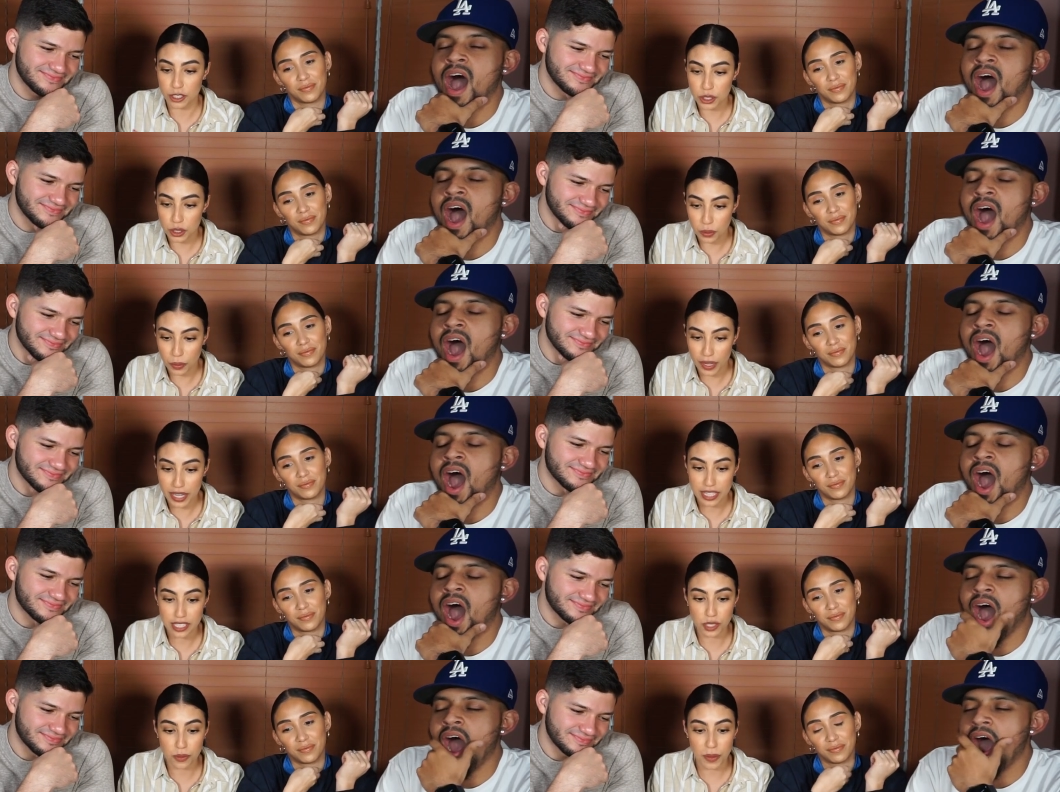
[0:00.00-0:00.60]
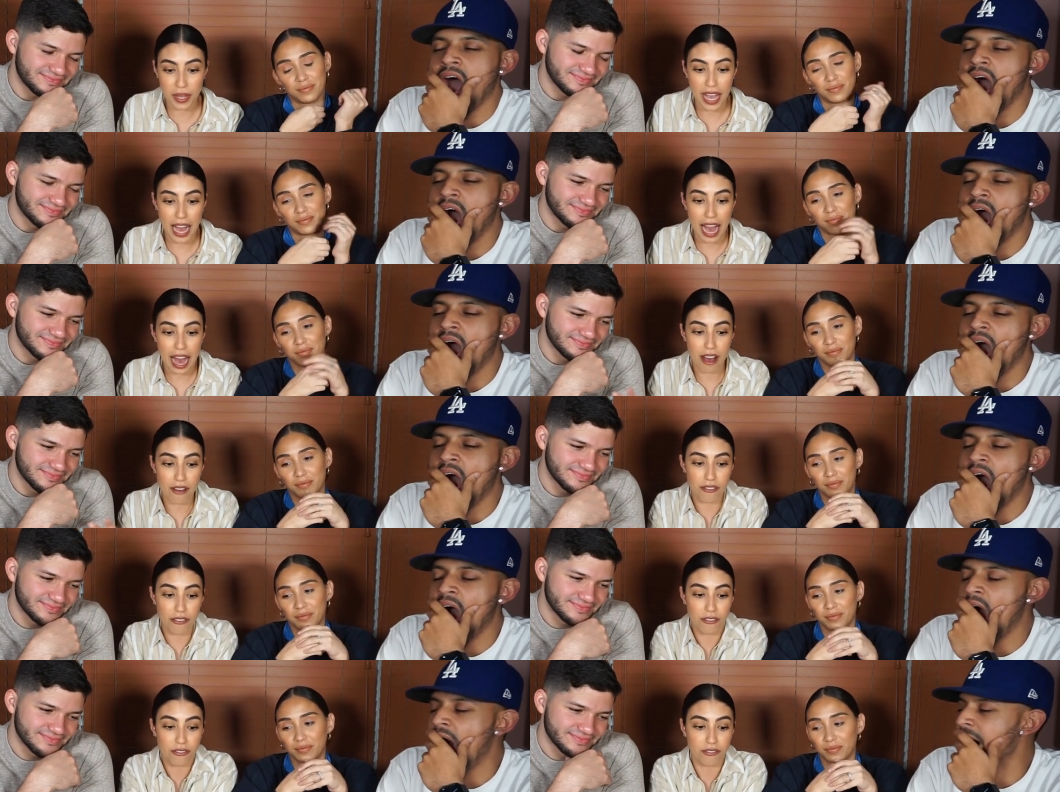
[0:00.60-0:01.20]
Speaker 1: a twist. We
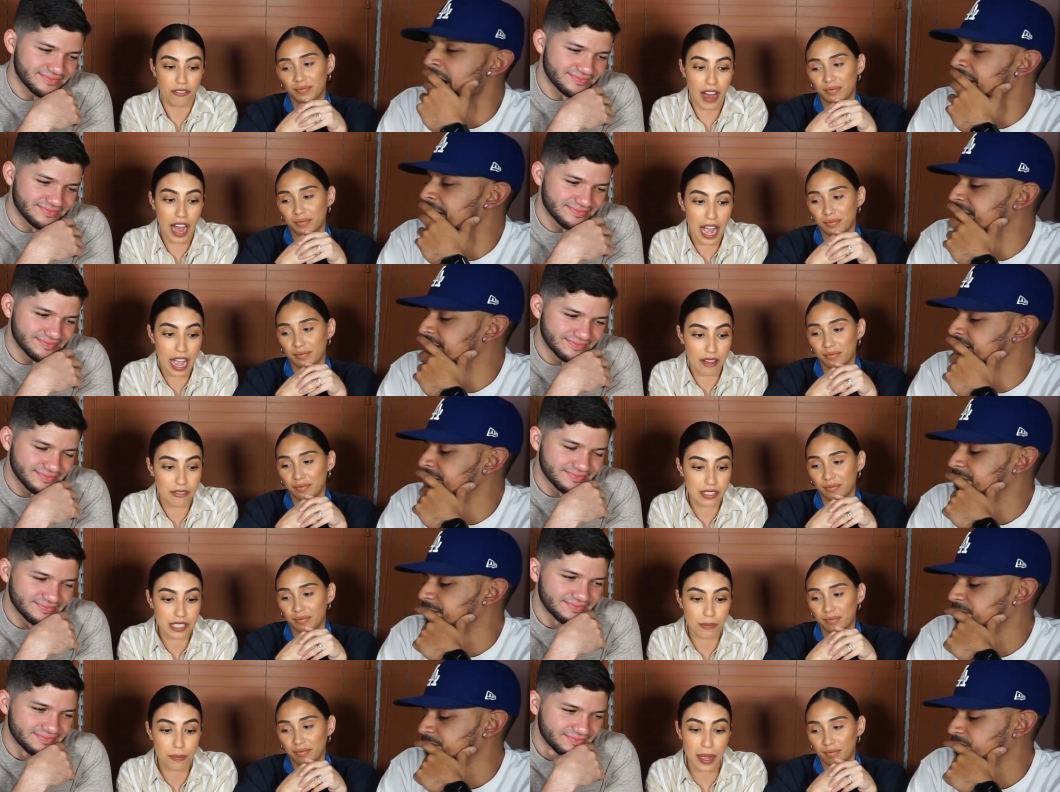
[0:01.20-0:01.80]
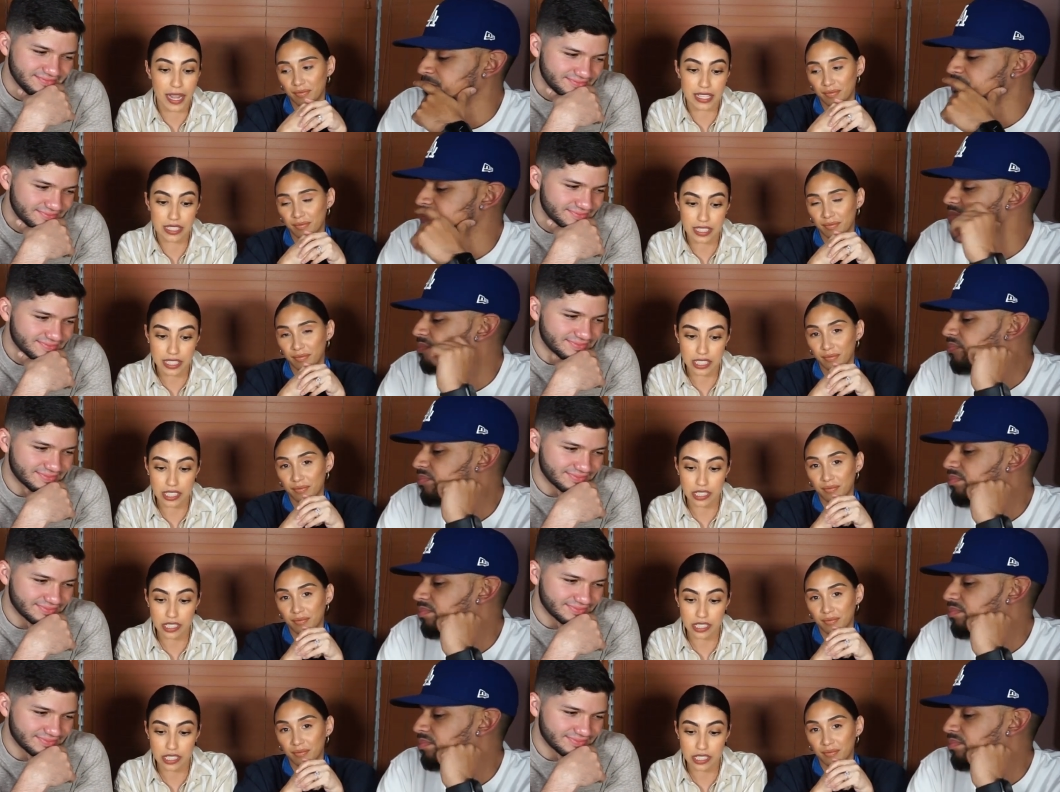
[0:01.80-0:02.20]
have five spicy